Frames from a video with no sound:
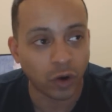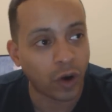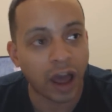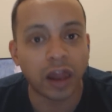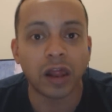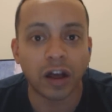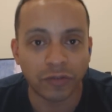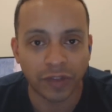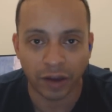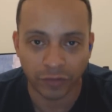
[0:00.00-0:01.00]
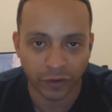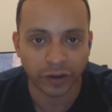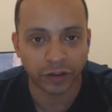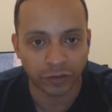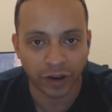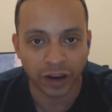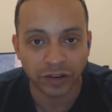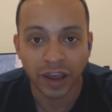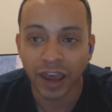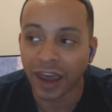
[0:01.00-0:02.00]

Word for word: Yo, I love that fucking device,